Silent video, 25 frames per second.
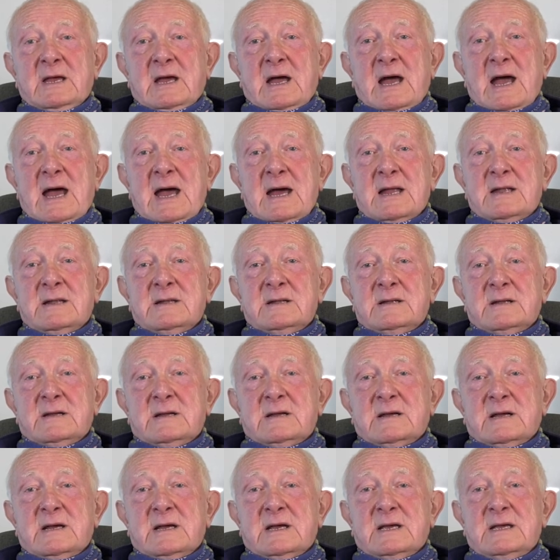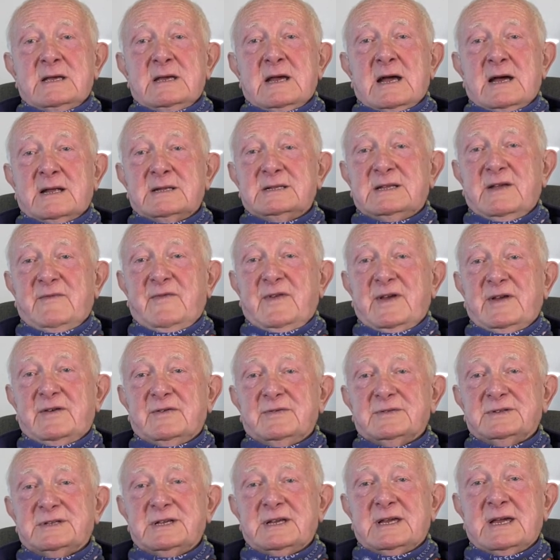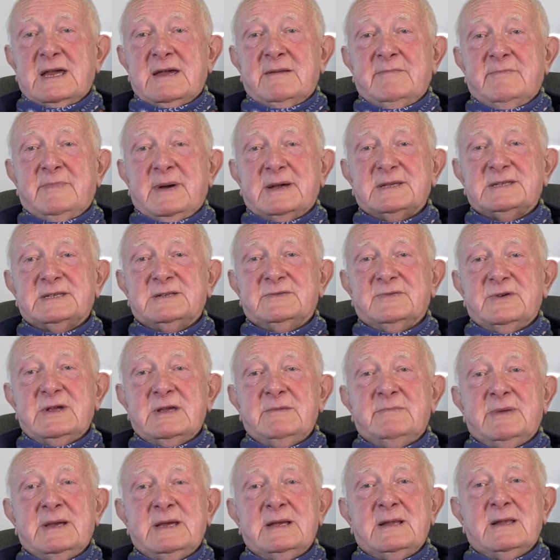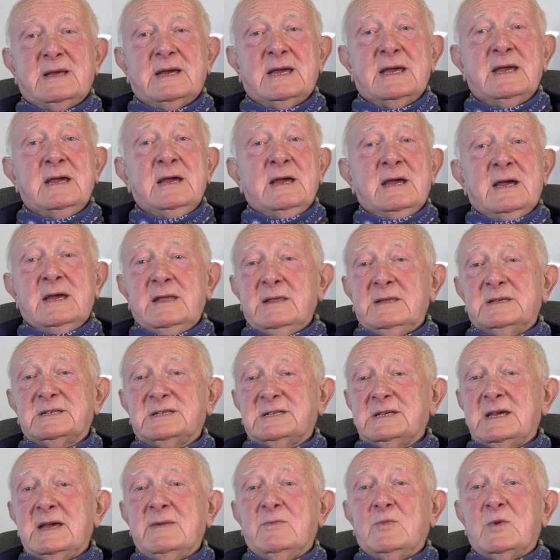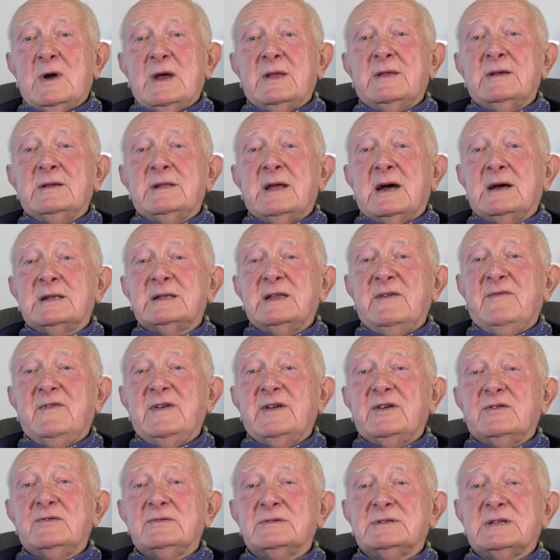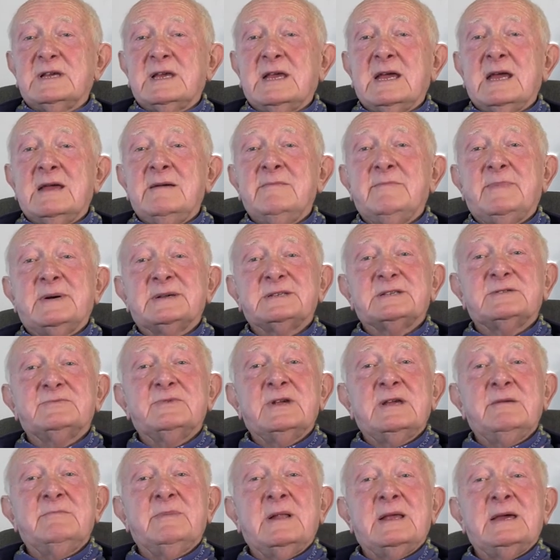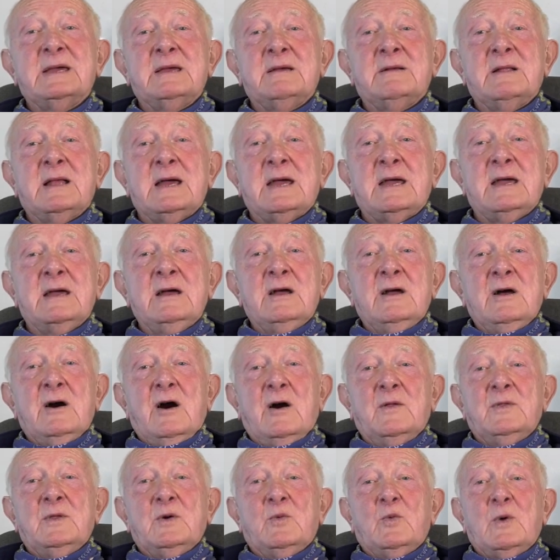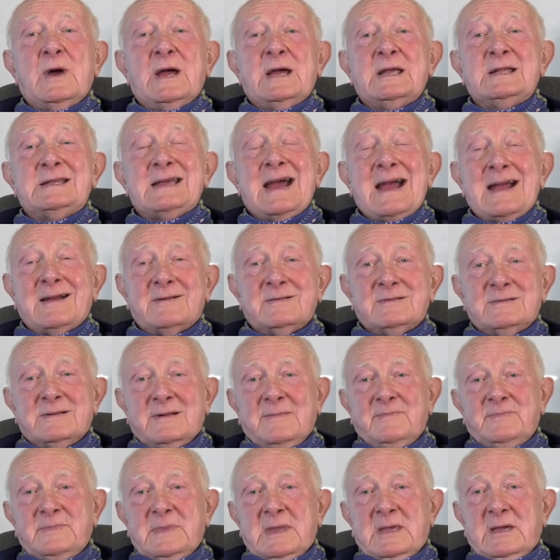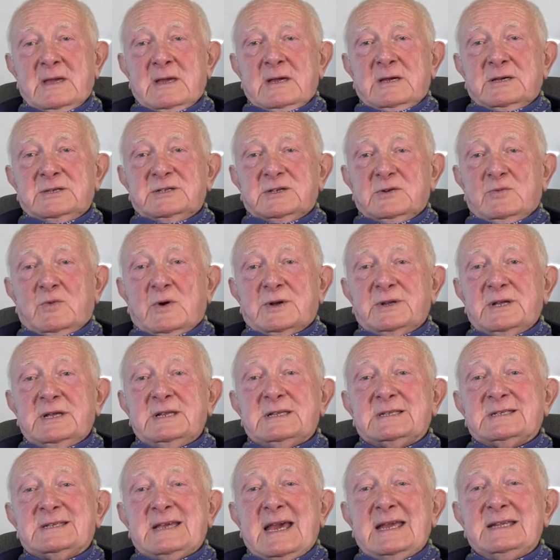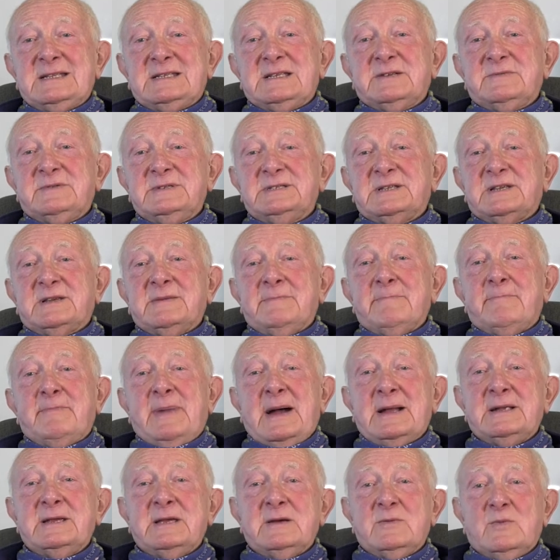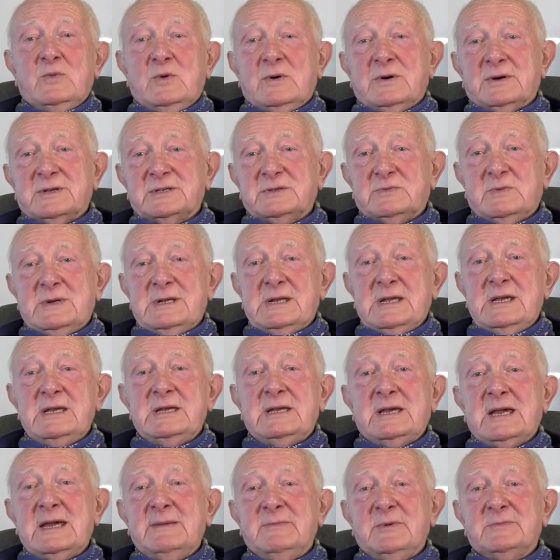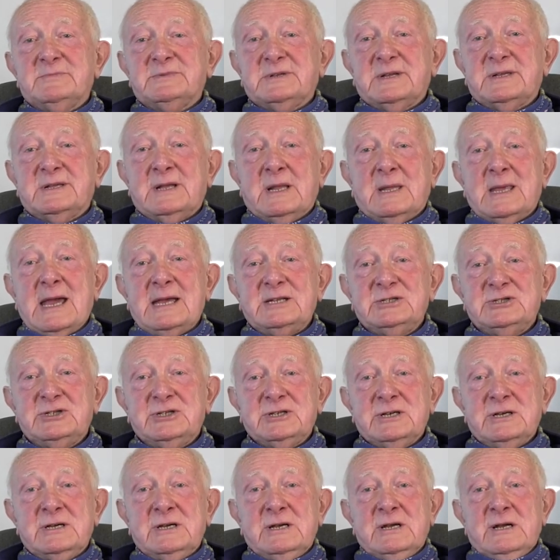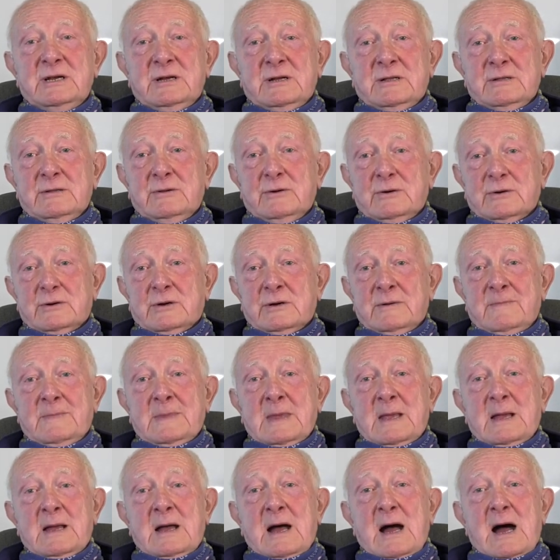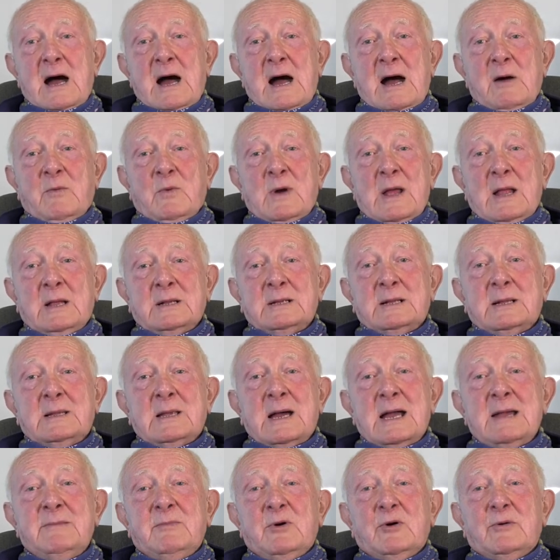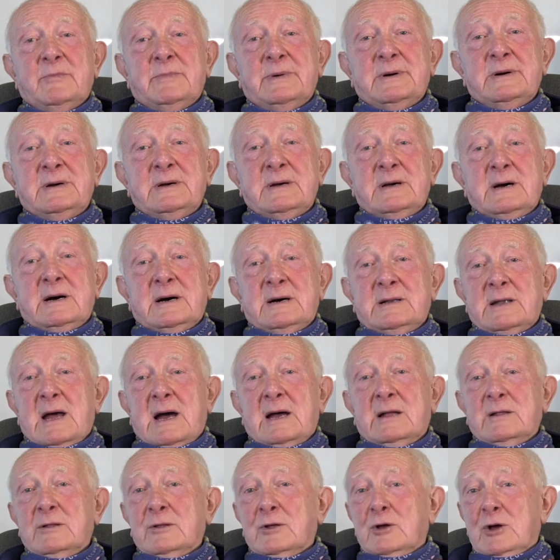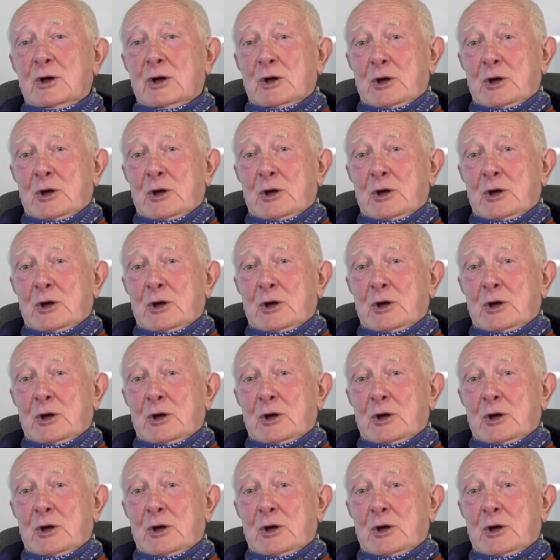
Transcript: and he had difficulty getting past the re-belay in the same way they'd had difficulty getting past the re-belay on the way down. So what he'd said to his companion was, when he came up to the ledge, look, I climb up and I'll